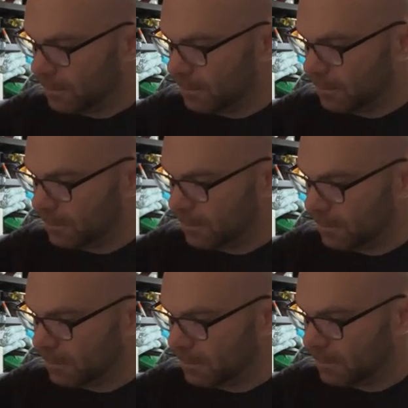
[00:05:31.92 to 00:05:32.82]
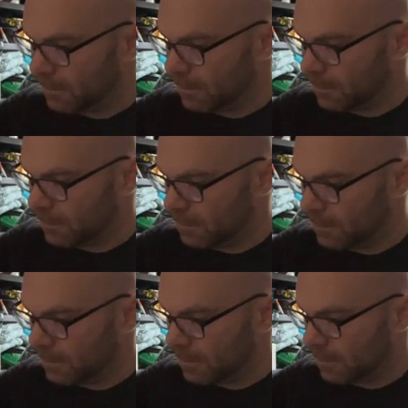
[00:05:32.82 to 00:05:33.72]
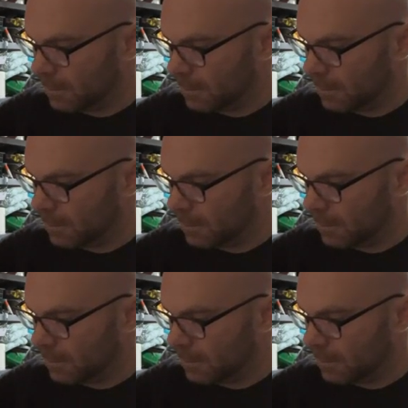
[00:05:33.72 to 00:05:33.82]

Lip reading: Nobody speaks.